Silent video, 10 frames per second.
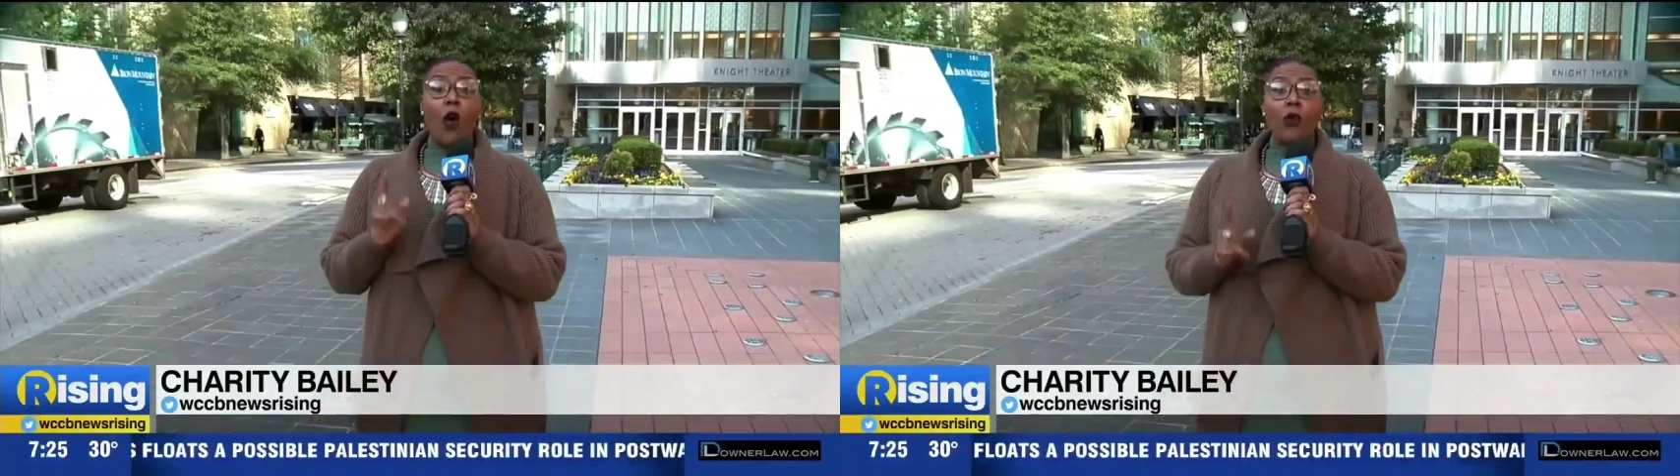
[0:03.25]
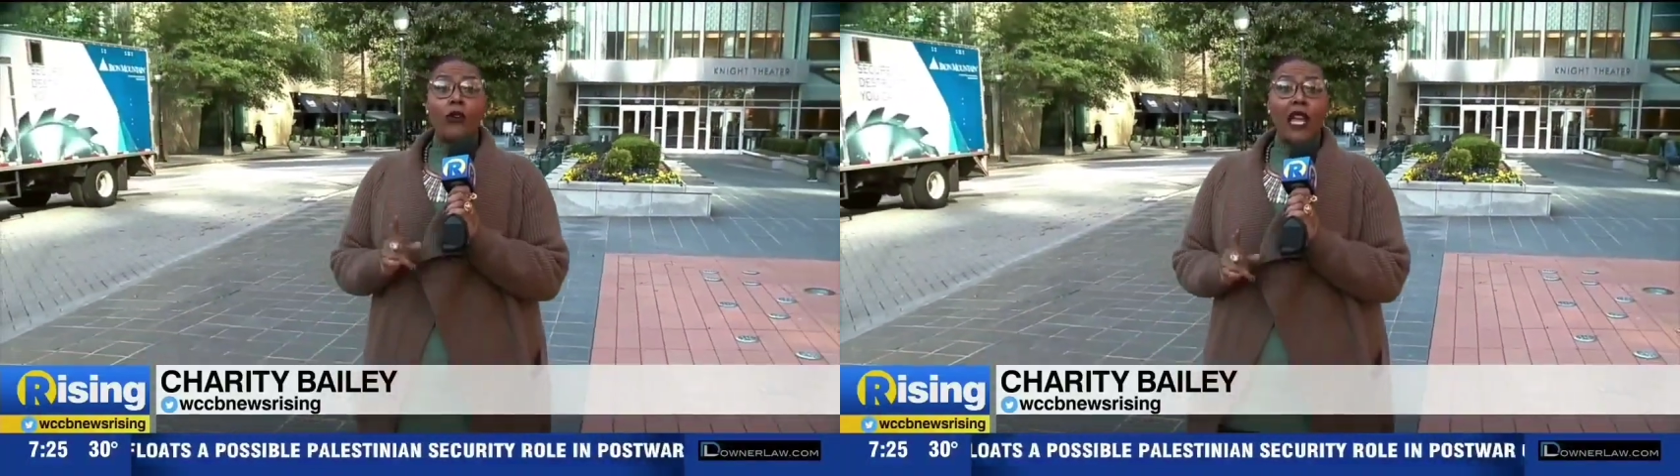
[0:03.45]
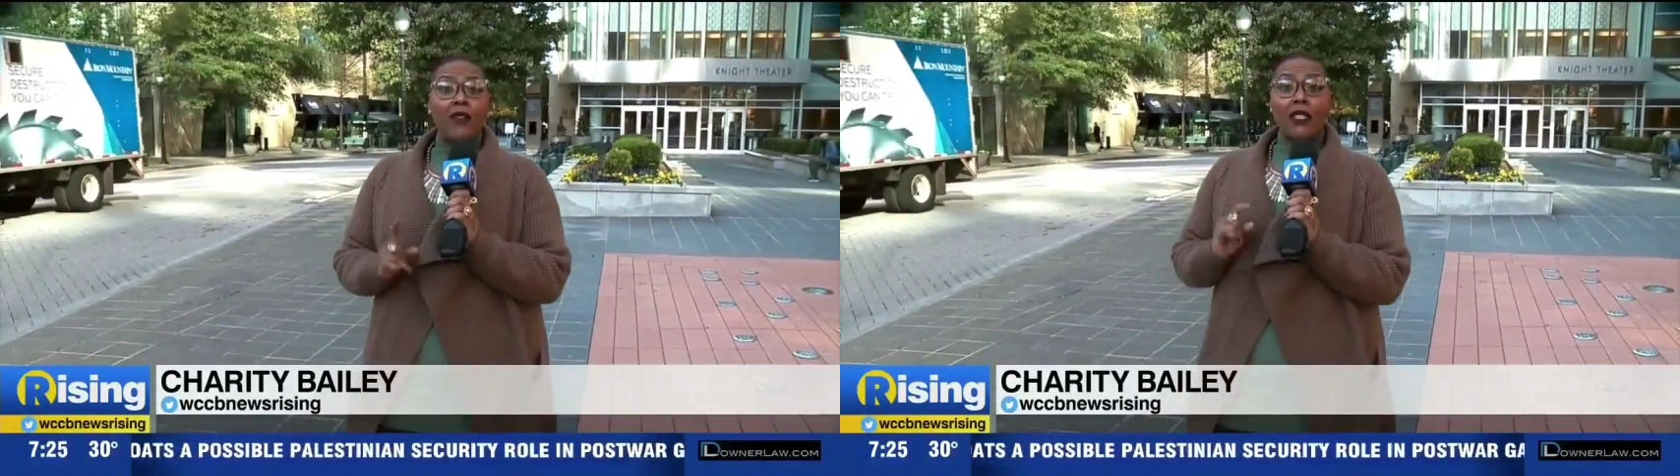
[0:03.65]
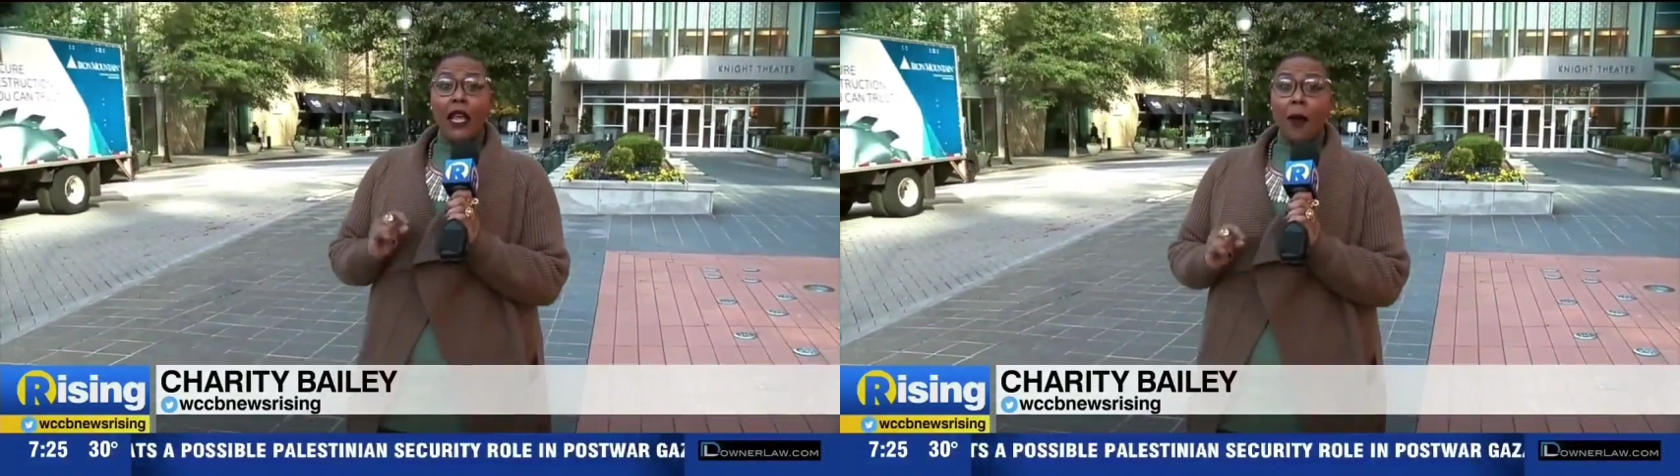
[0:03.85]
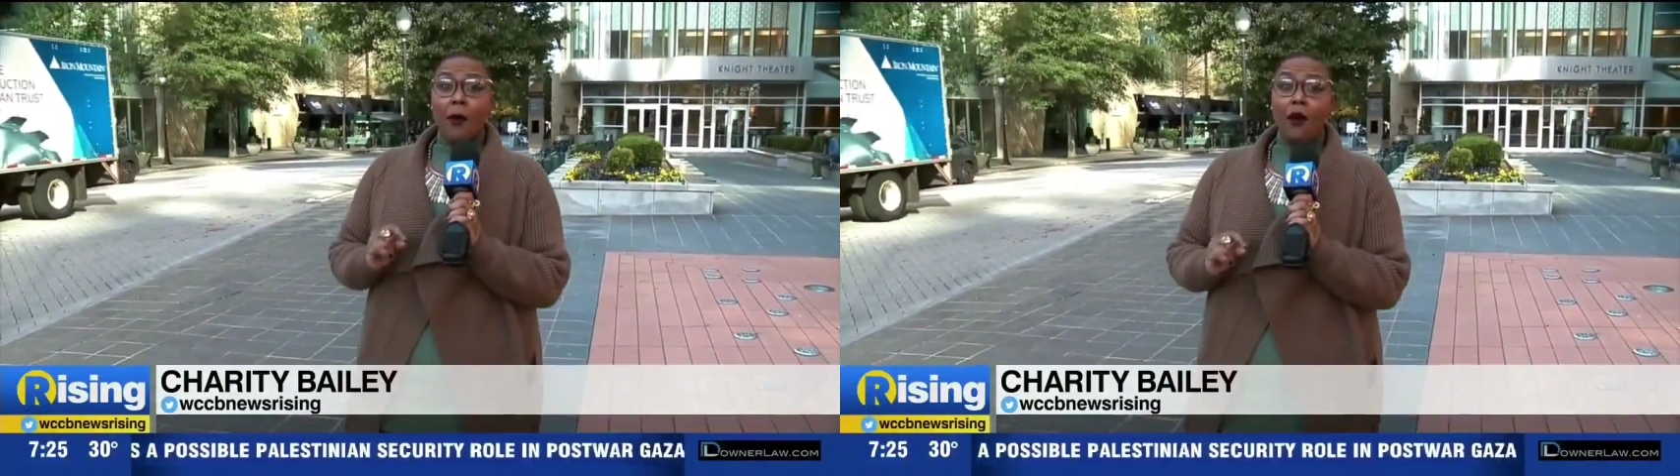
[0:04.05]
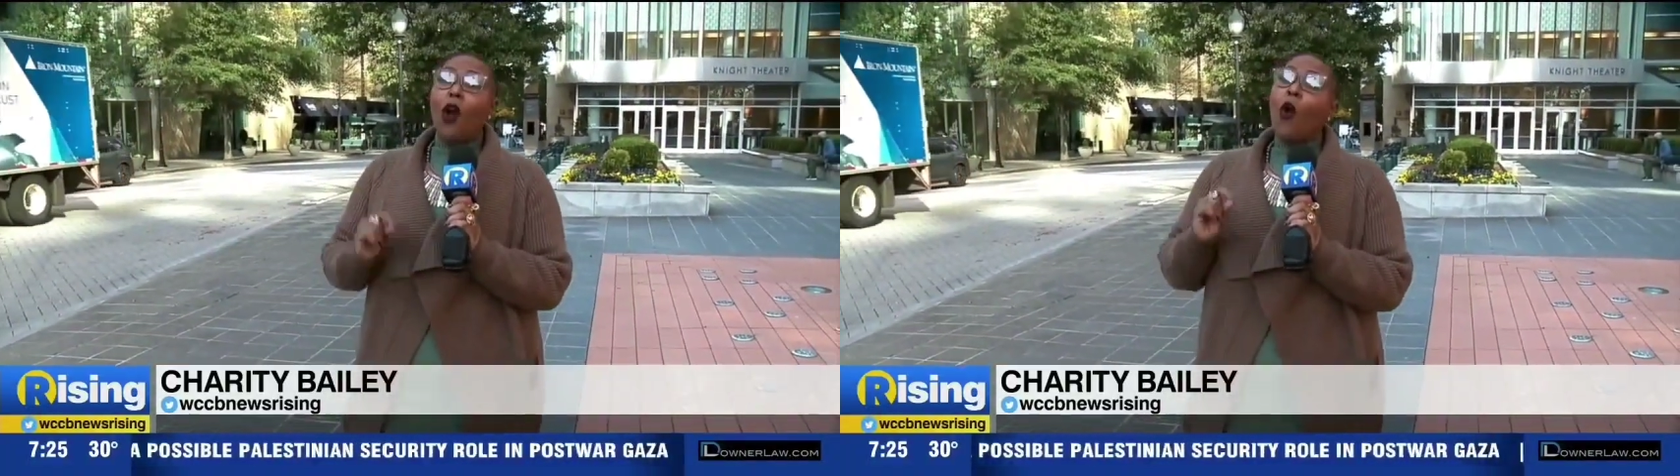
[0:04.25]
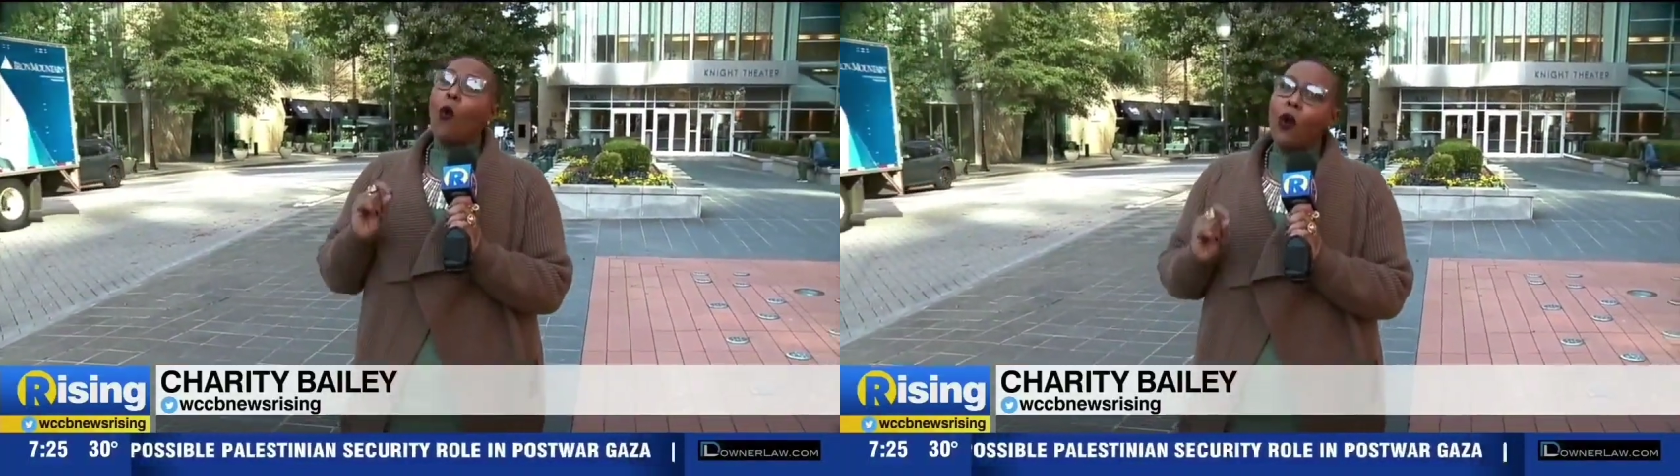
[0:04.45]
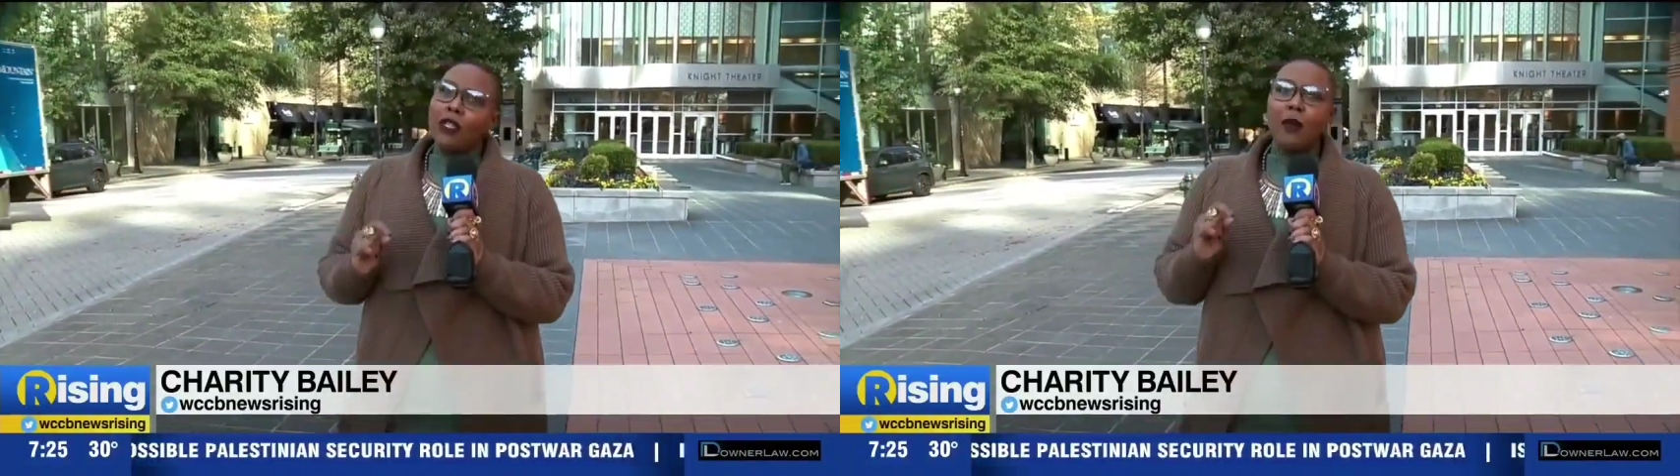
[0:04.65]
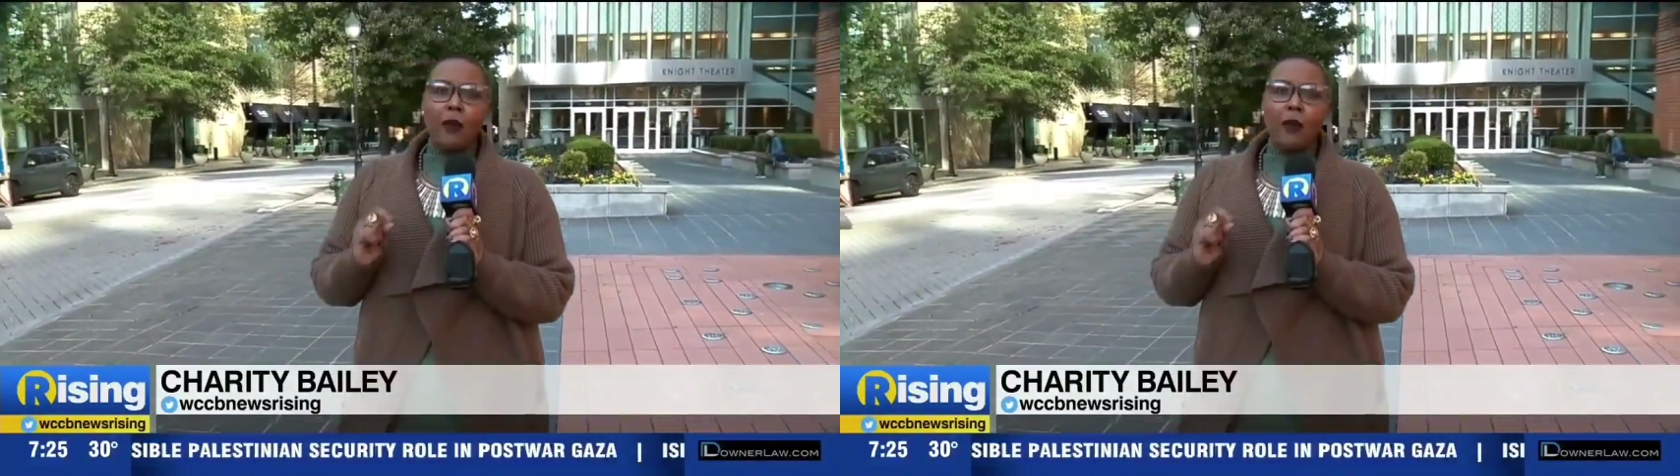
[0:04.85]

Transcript: owner David Tepper wants